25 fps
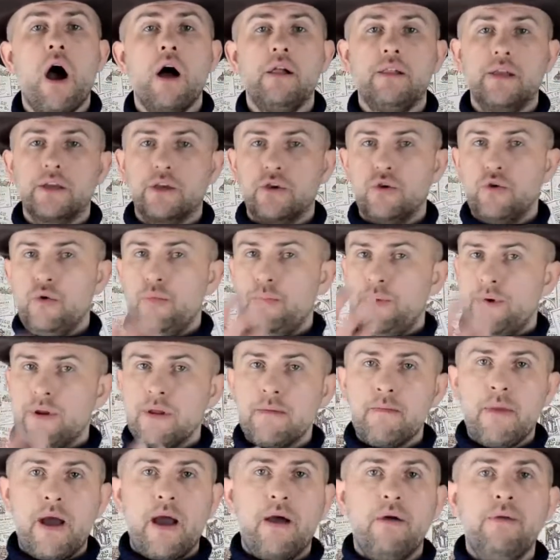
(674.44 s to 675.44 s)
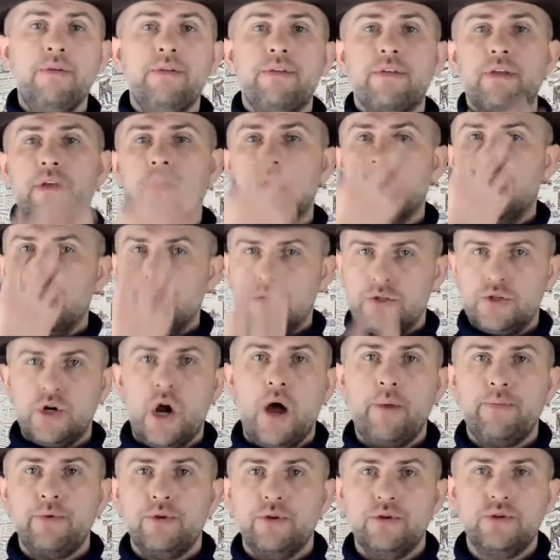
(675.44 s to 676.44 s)
Like you open your mouth,
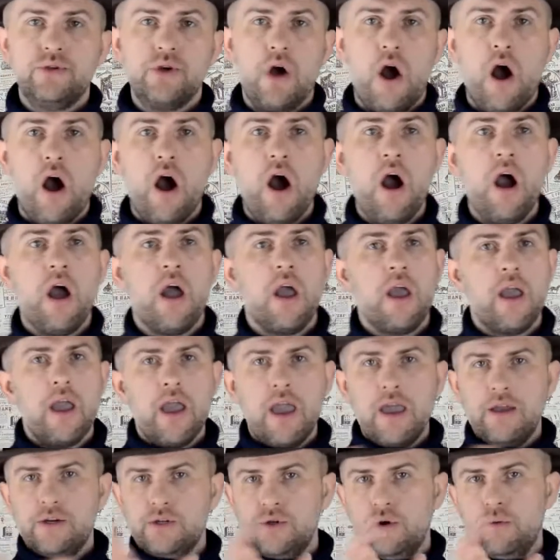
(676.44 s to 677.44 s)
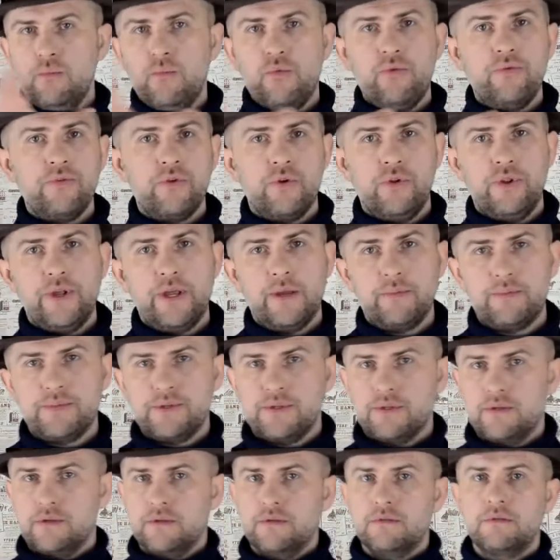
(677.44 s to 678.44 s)
drop your jaw, and don't move your
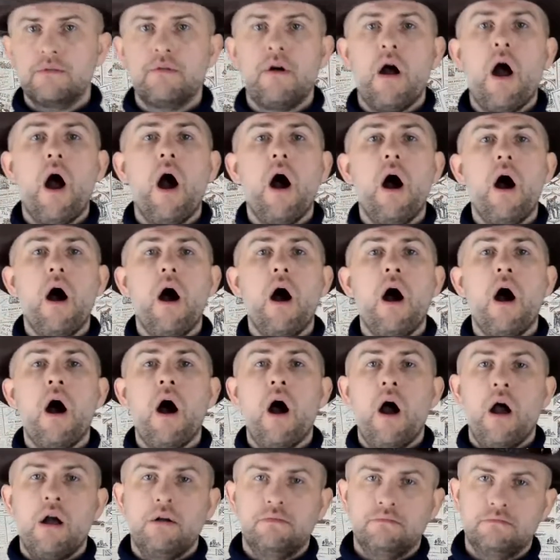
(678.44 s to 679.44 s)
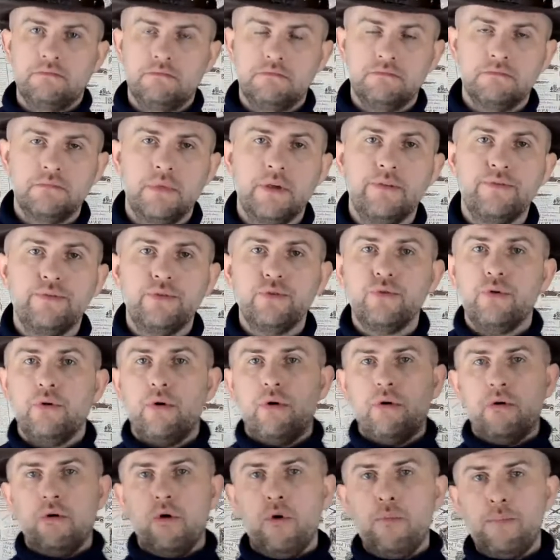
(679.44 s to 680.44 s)
lips. Ah. If
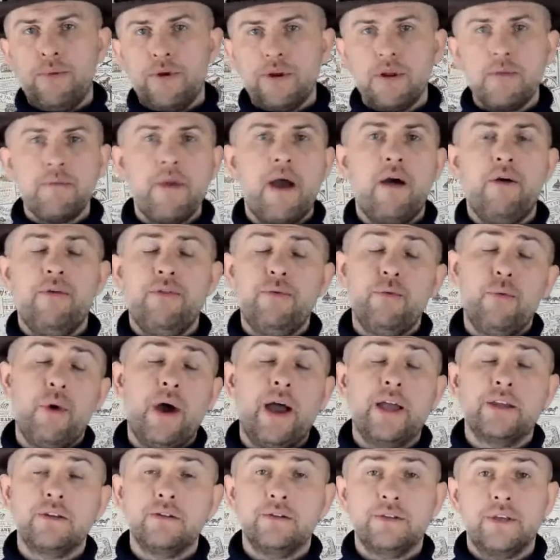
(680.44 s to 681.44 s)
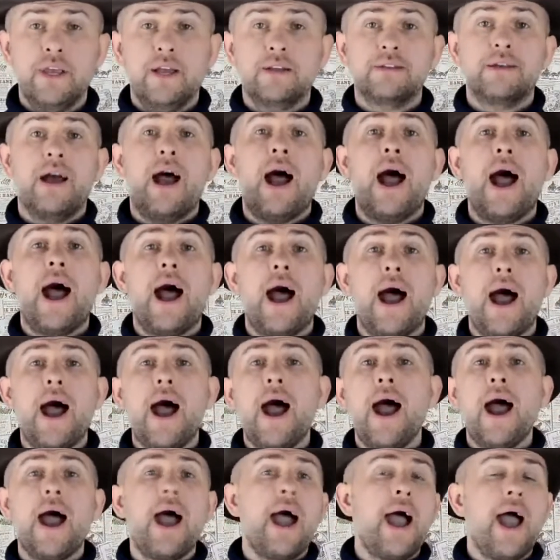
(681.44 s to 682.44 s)
you open your mouth wide, you'll get
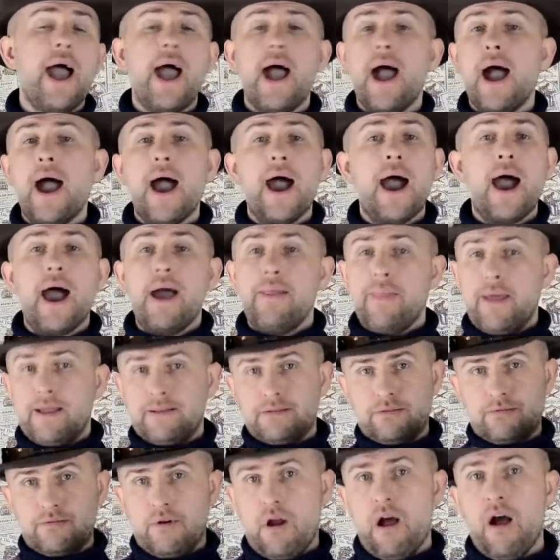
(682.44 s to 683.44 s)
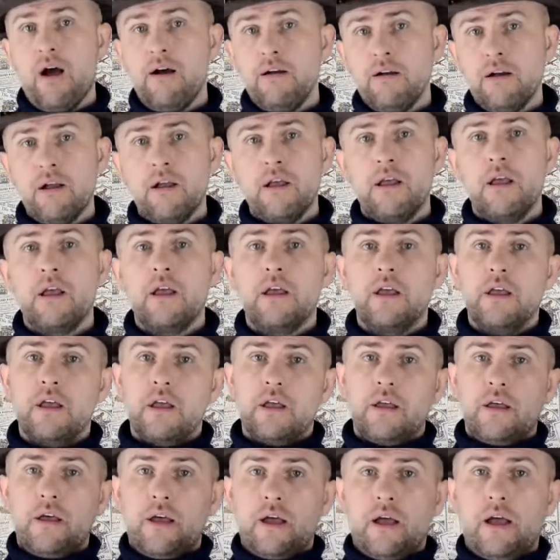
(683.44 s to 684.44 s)
ah. Ah, that's wrong.
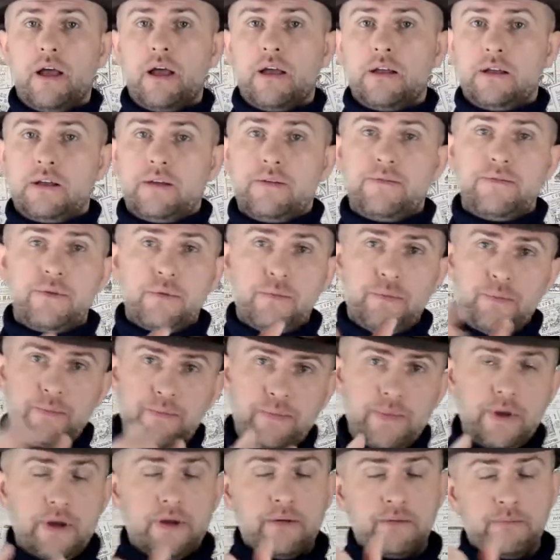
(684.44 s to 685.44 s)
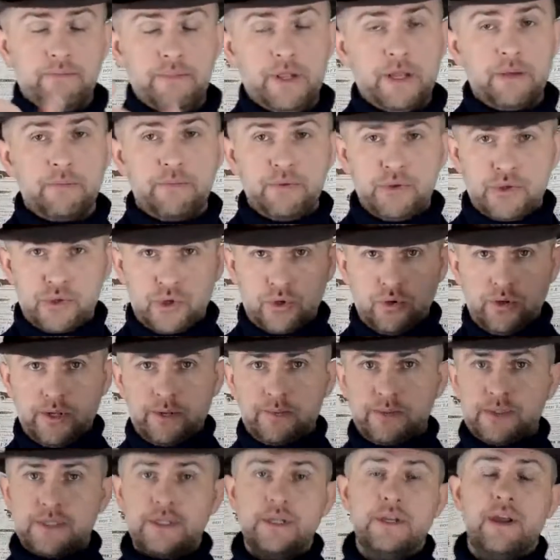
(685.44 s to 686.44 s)
If you put your
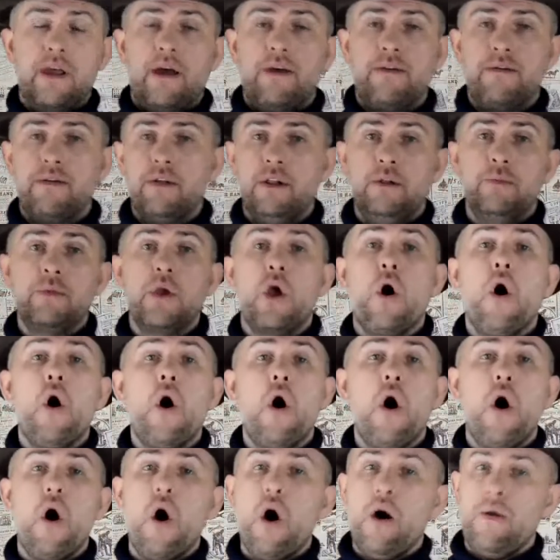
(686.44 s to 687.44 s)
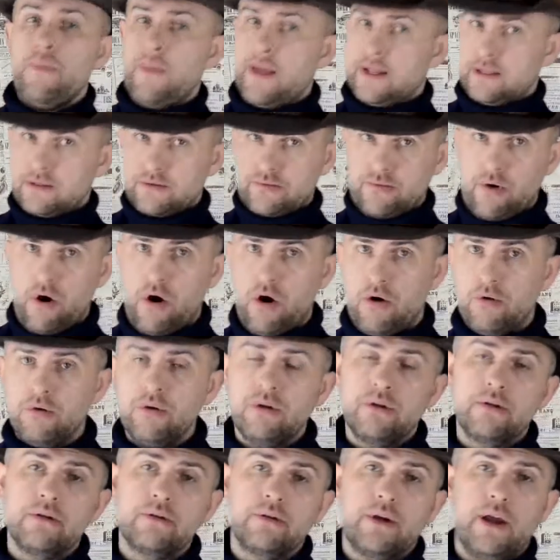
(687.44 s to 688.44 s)
lips together, it'll be aw. That's
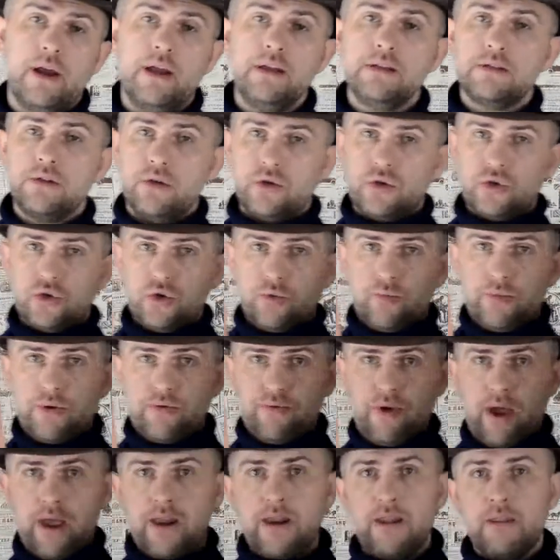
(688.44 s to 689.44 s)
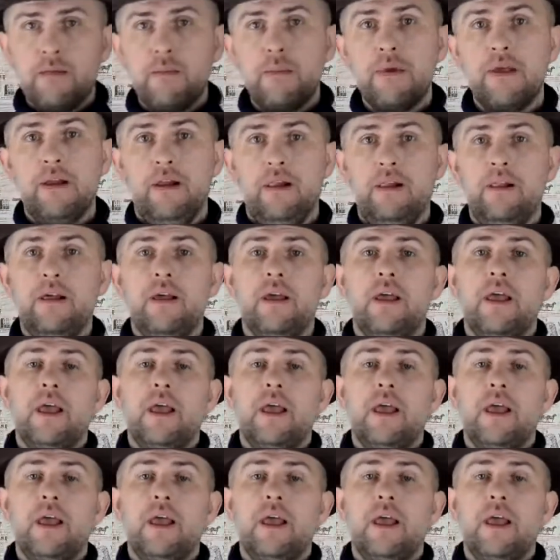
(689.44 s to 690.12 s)
wrong. Okay, so it should be right in the middle.